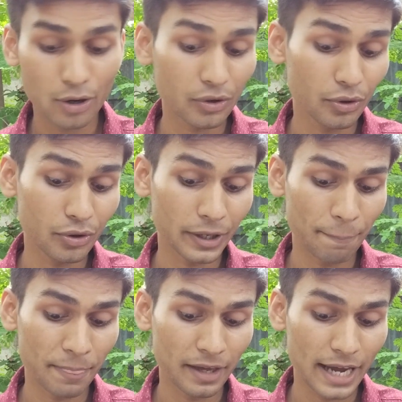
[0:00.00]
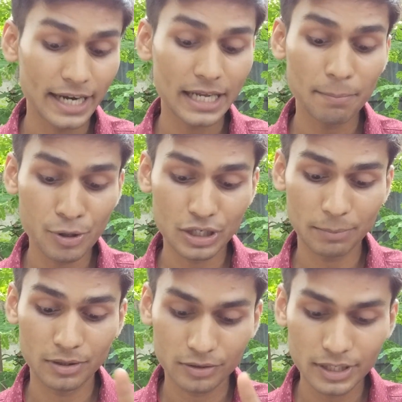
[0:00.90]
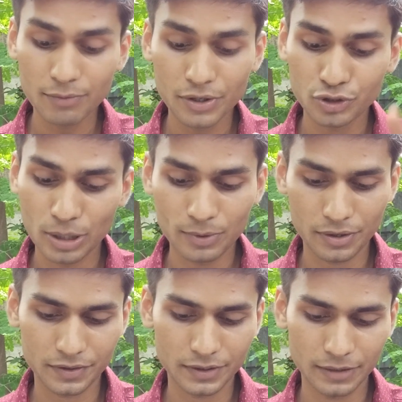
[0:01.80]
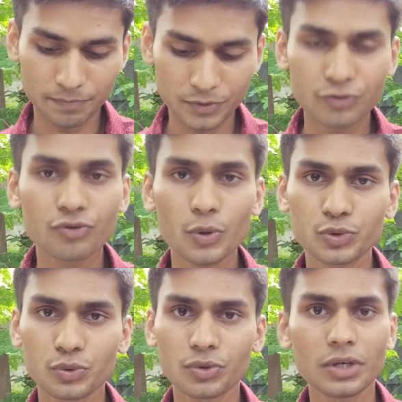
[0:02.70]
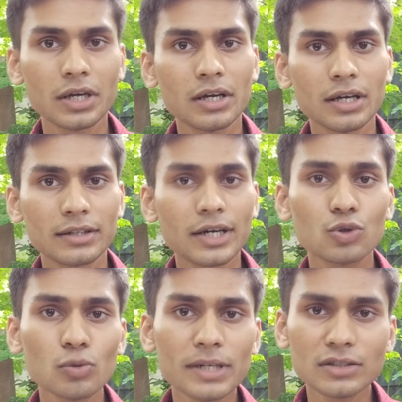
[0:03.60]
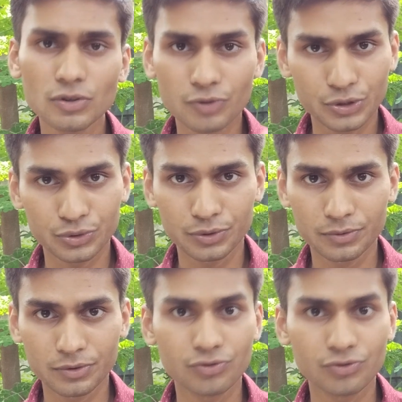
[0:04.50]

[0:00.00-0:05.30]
Okay, and immutable, three words you have to understand. Fortune, there are two meanings of fortune.